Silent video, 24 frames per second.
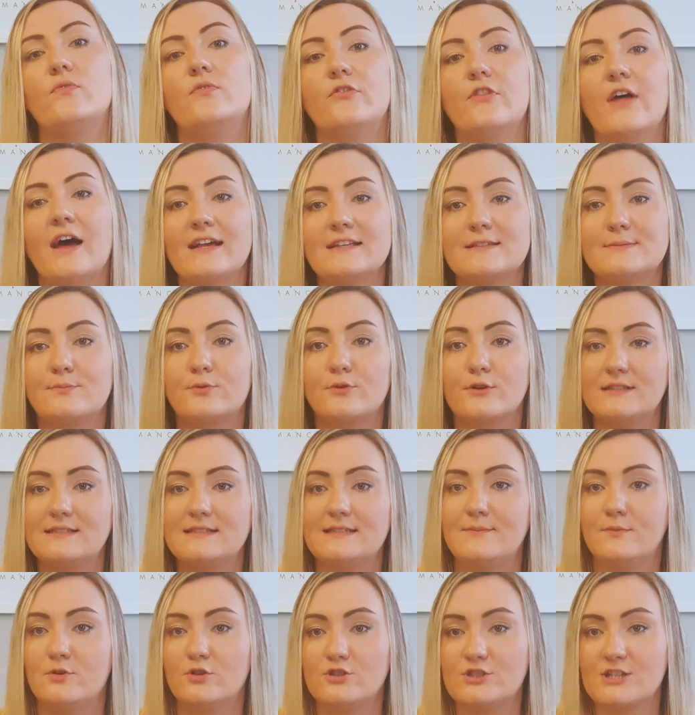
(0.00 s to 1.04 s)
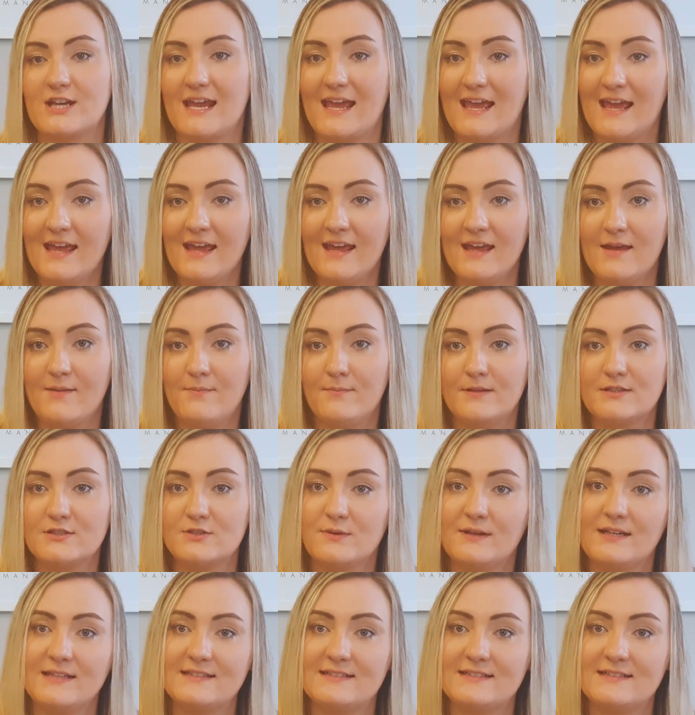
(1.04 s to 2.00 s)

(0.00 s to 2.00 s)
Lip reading: That's pretty much it in between